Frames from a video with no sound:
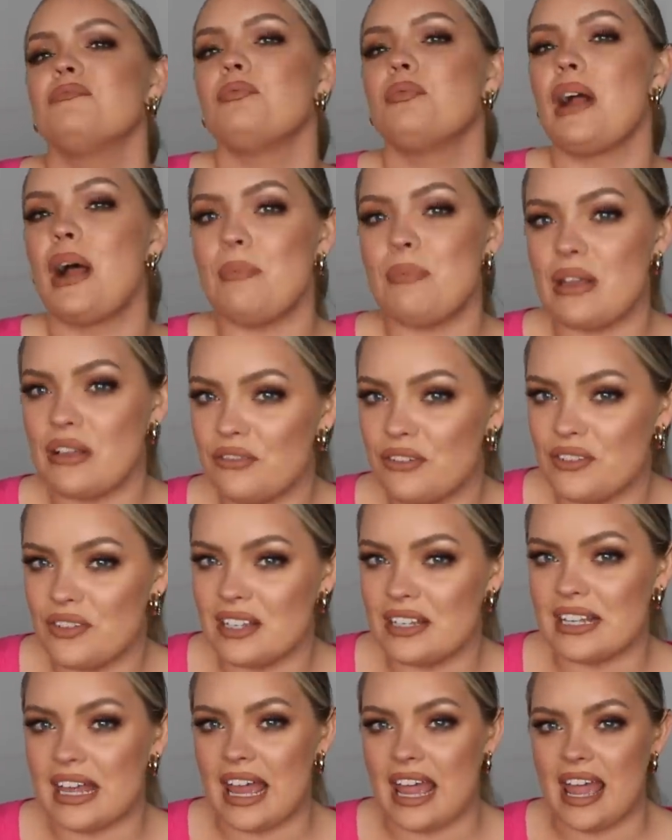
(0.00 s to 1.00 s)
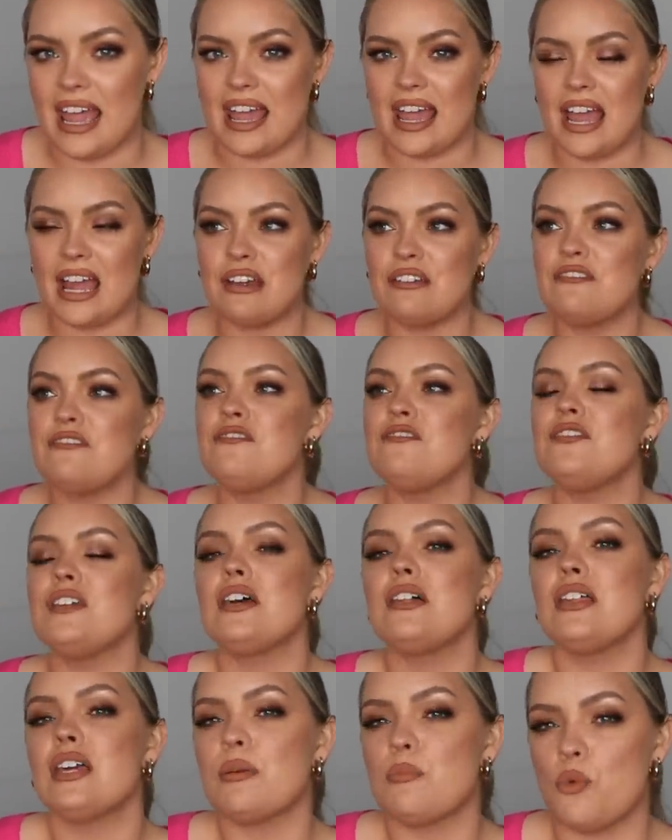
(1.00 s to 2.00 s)
prepping for the day and
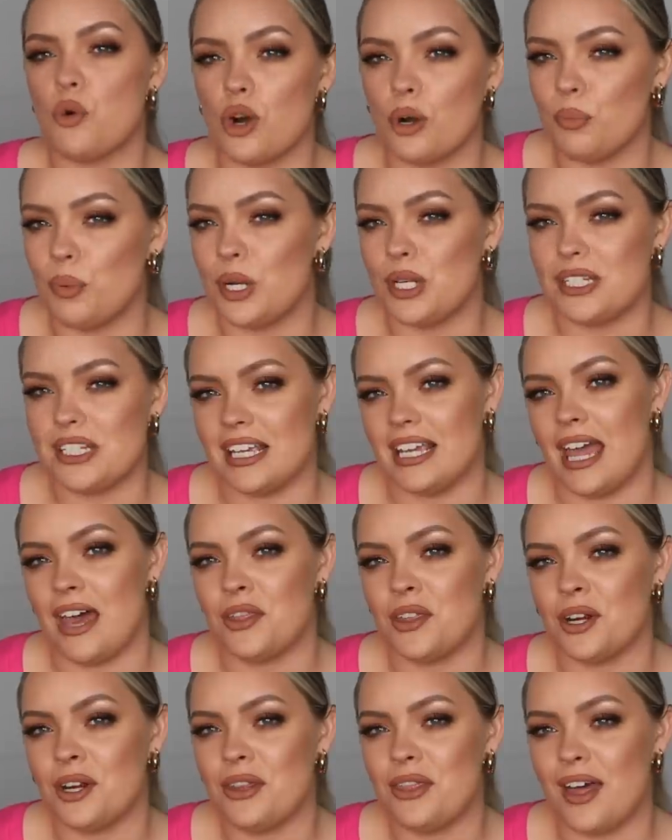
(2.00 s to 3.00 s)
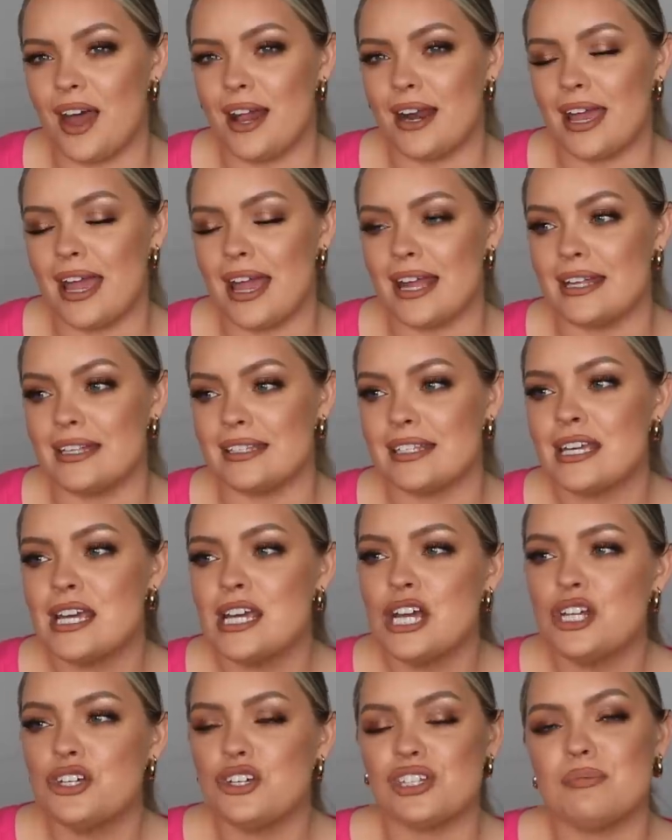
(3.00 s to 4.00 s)
feeling more put together that has
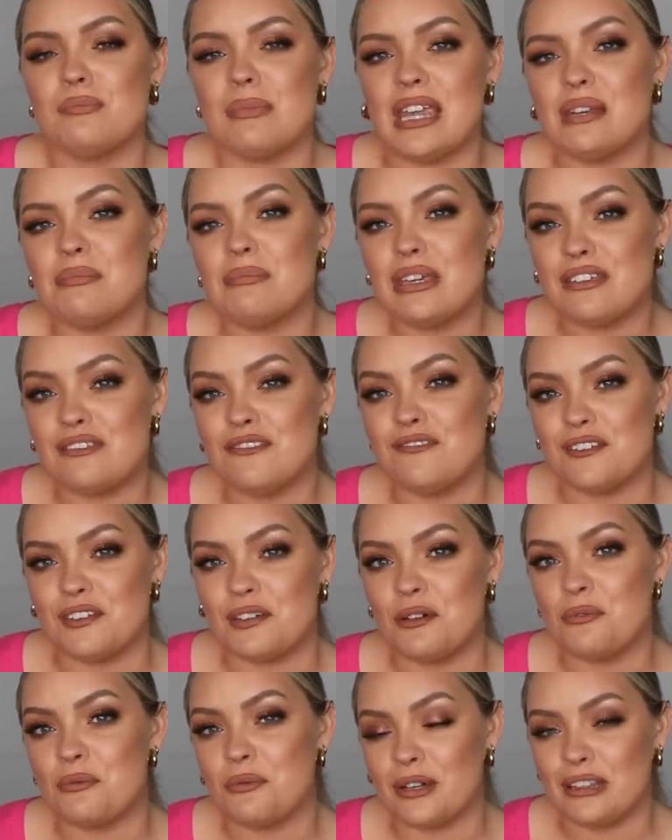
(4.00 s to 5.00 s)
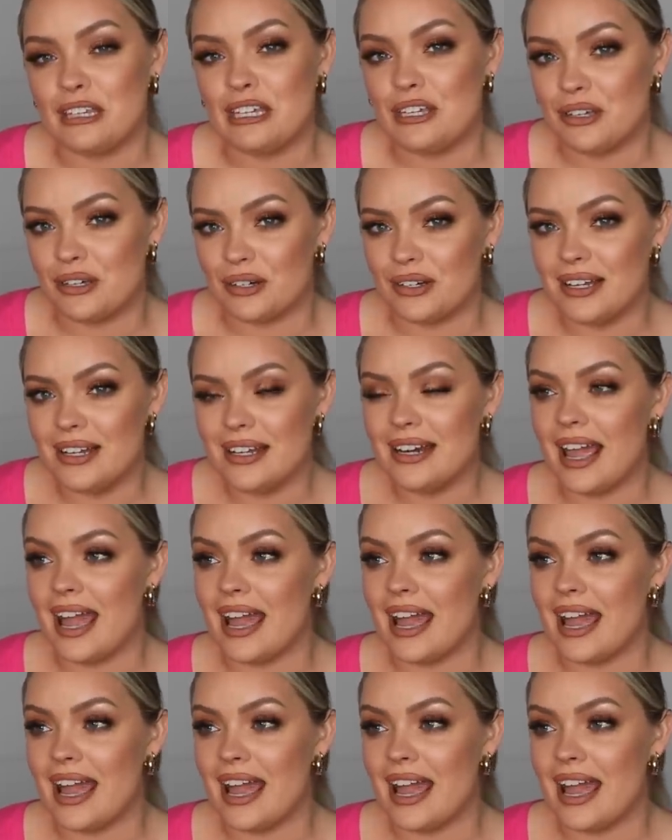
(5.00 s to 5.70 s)
just made me feel really good.